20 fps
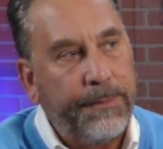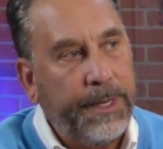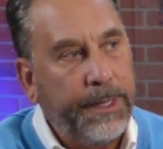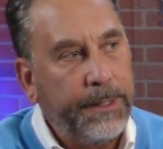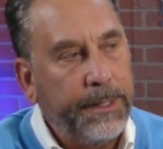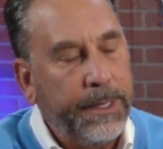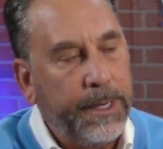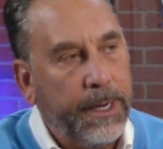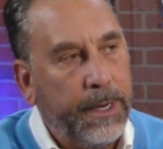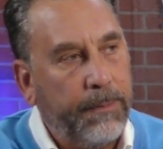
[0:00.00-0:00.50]

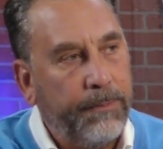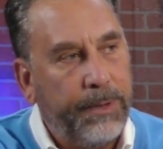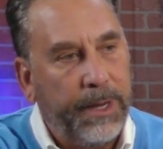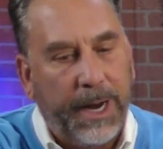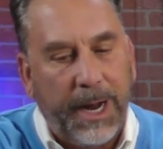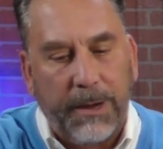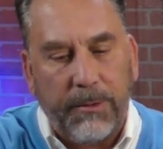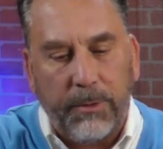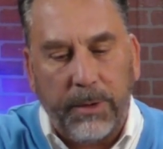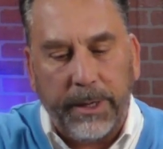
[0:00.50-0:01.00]
income, but
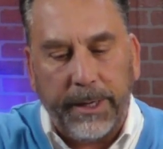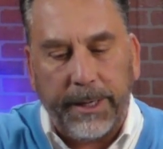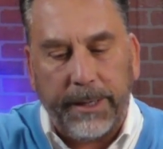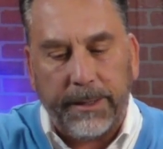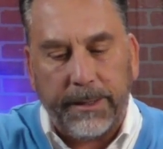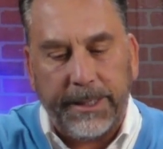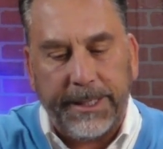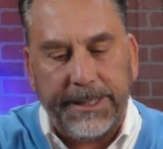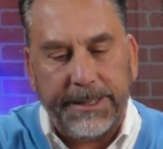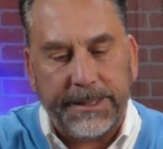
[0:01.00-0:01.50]
I want at
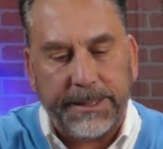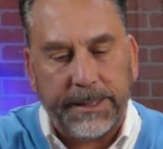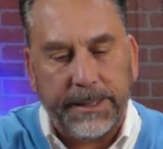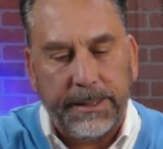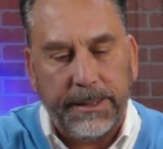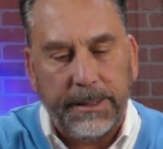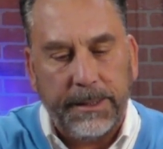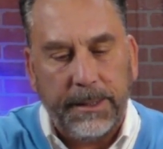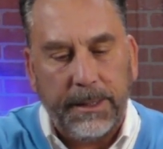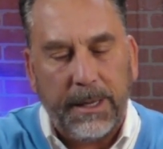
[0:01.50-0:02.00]
least
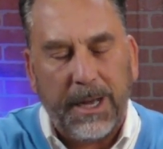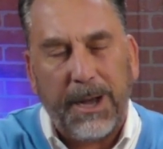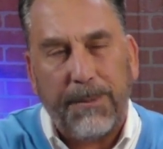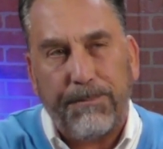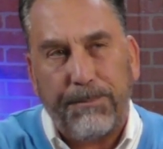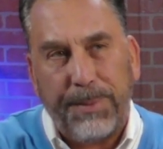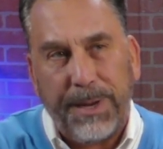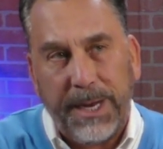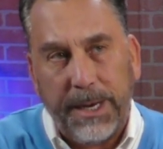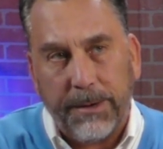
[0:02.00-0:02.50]
a
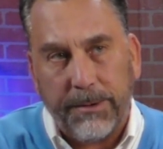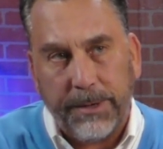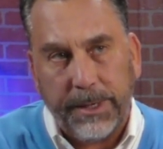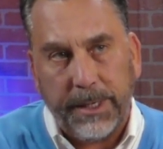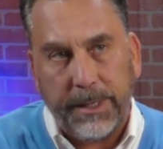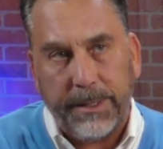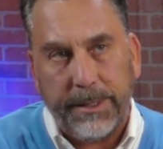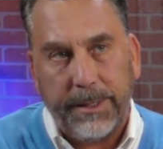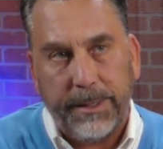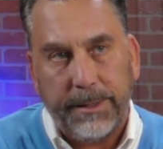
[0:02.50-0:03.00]

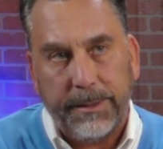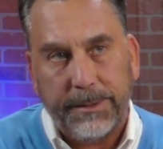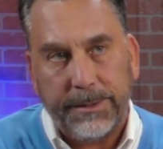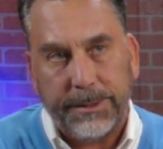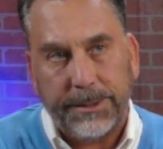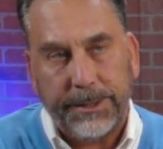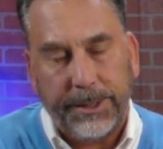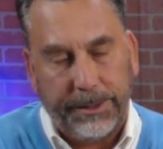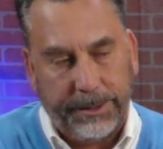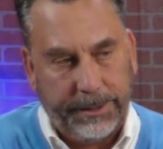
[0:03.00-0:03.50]
period
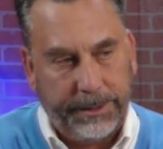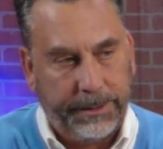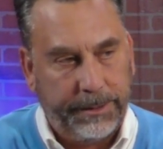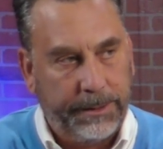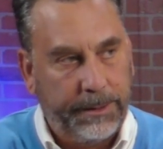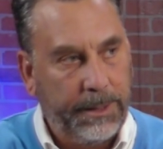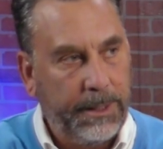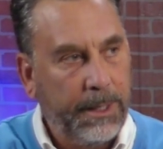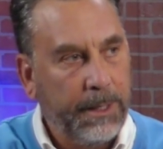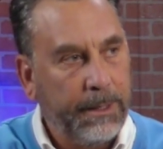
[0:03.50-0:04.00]
certain,
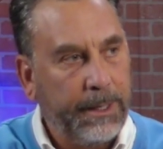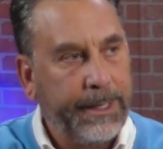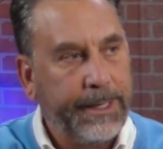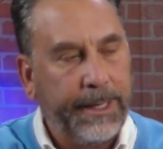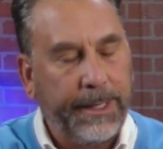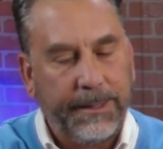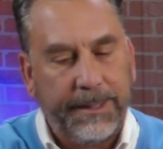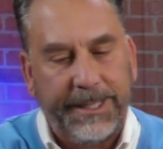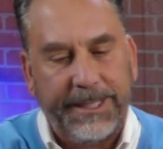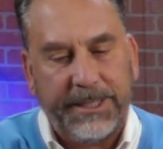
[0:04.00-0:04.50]
like
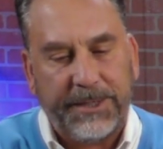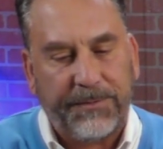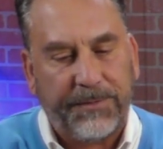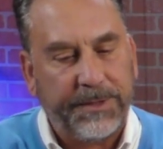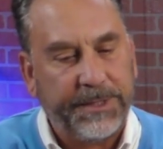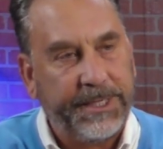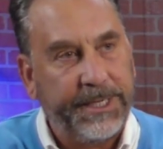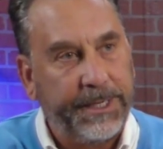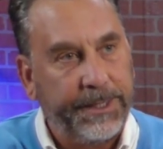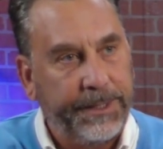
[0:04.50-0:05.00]
at least for
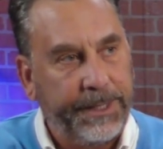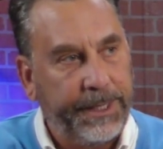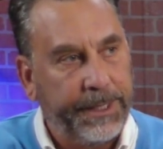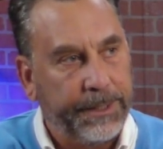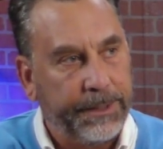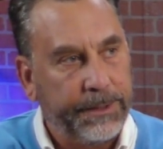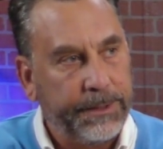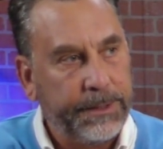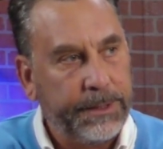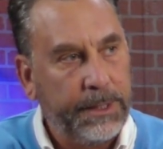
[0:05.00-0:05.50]
10
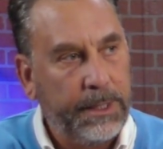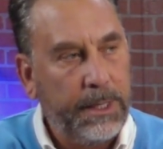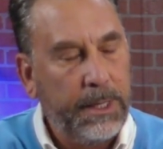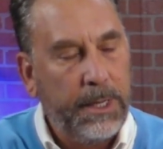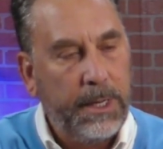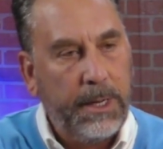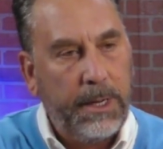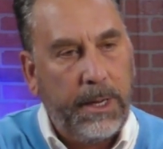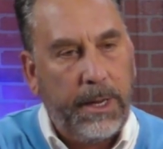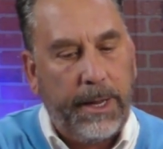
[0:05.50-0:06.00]
years.
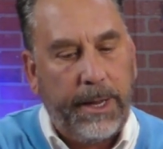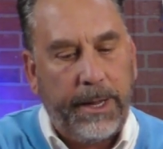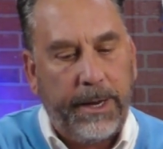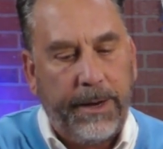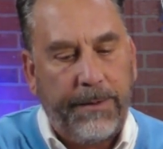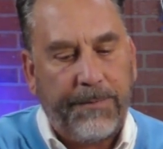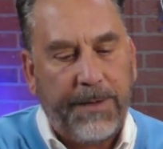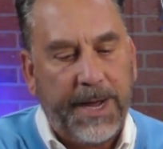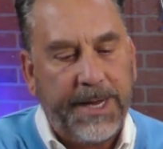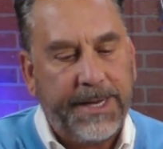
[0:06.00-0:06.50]
And
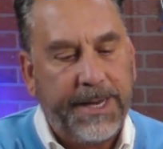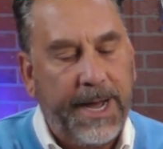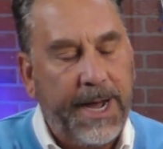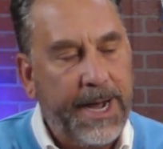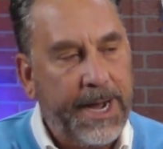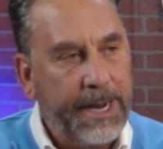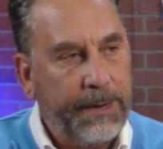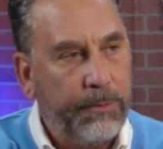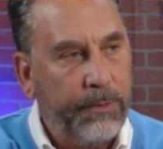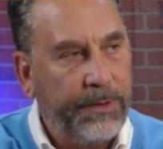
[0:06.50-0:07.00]
if I
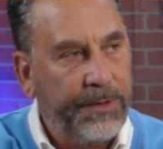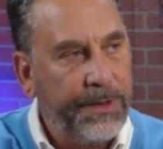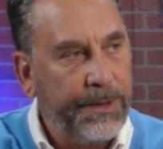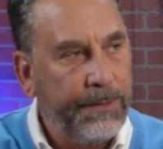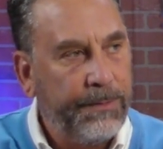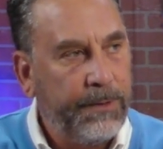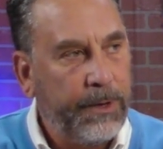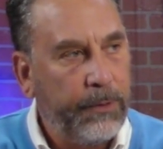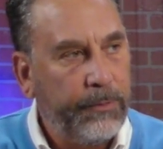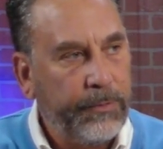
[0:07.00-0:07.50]
died
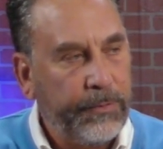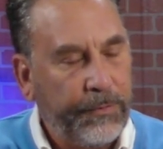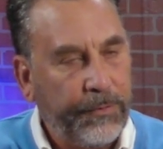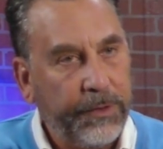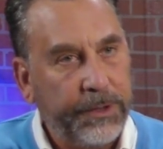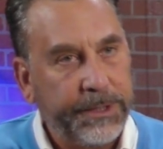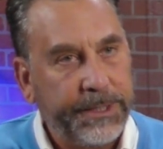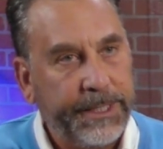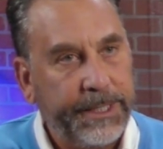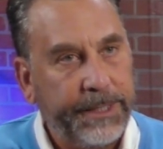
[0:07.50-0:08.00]
within those
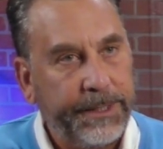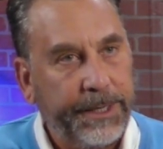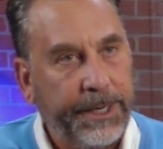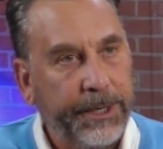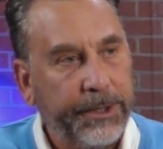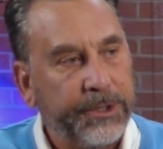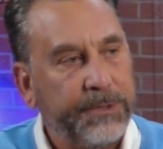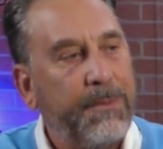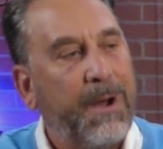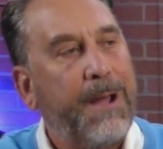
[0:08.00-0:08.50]
first 10
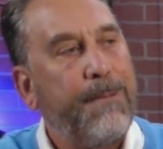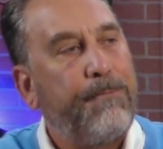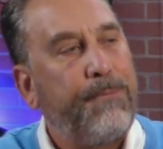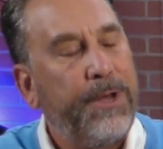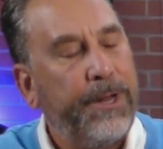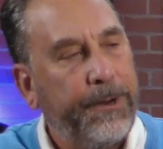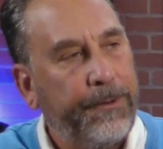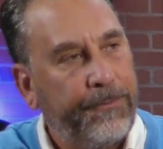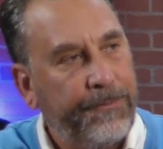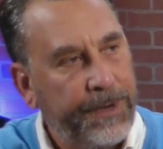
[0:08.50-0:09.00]
years, my
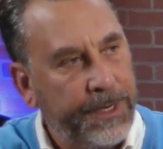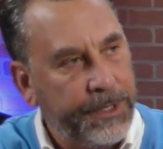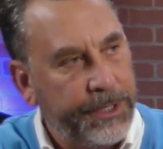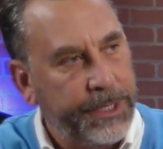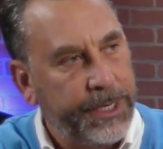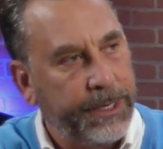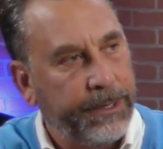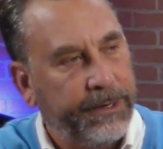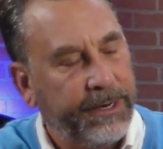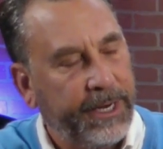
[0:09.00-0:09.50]

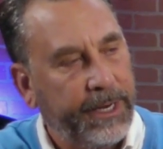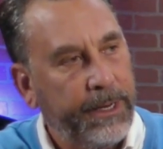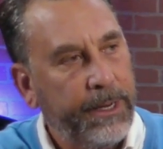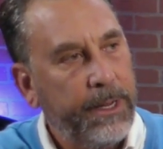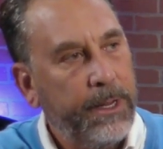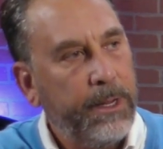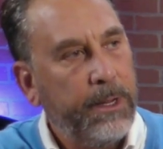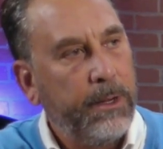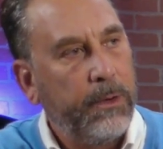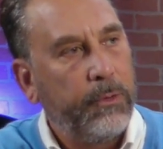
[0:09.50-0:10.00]
beneficiary
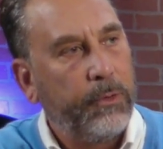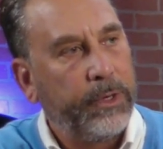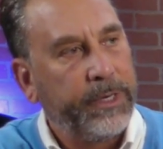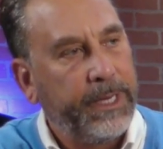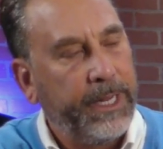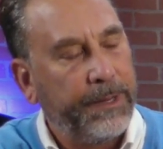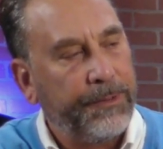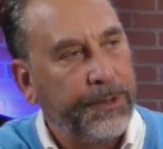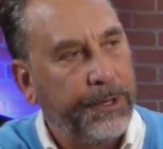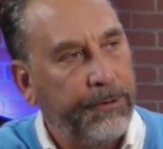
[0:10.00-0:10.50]
would
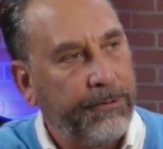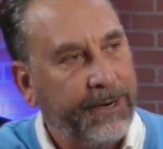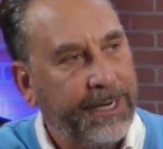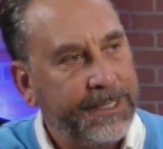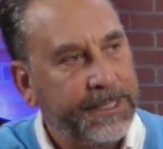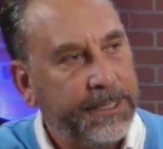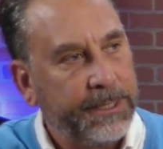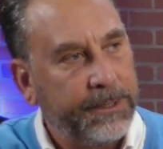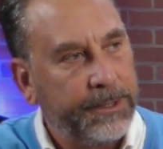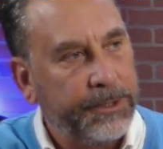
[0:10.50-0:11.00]
get the
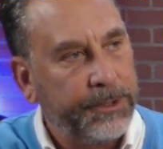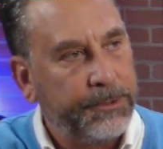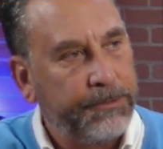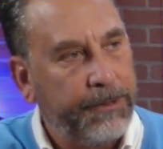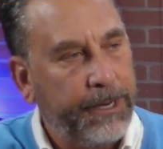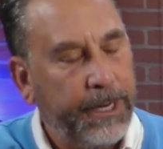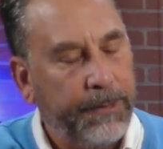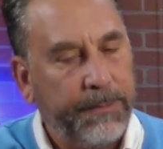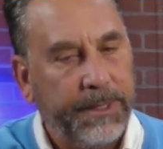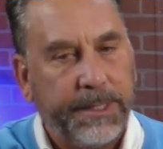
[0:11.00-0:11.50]
rest of those
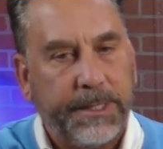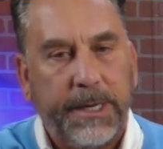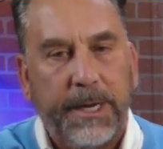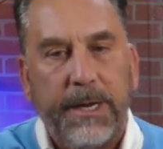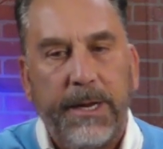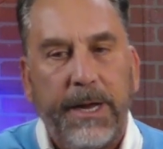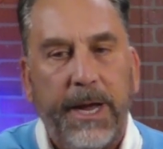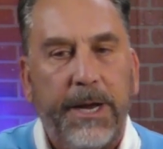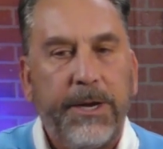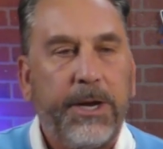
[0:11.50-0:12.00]
payments.
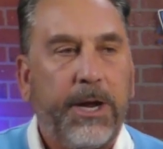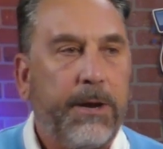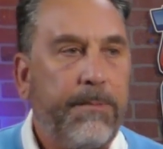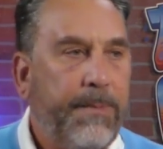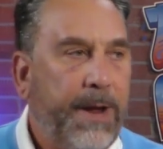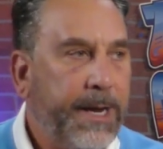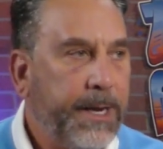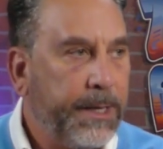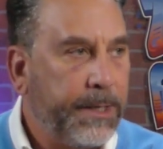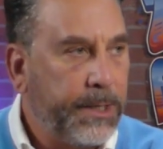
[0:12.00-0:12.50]
And you can
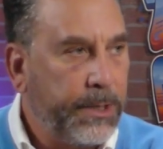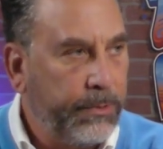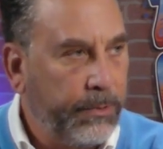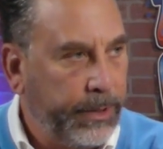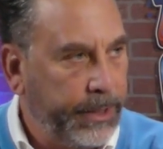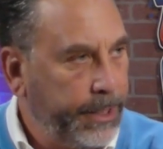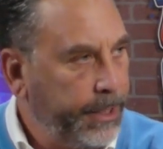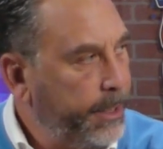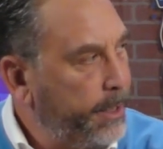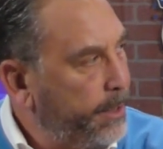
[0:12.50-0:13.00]
make it
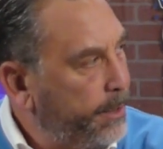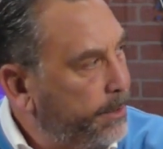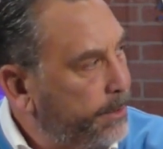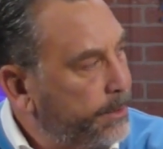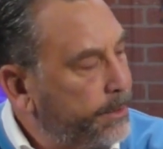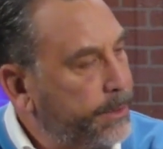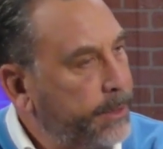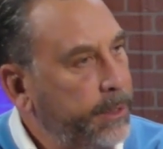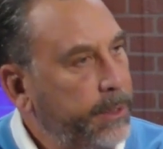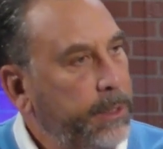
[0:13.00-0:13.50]
20
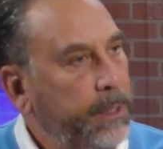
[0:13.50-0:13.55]
years.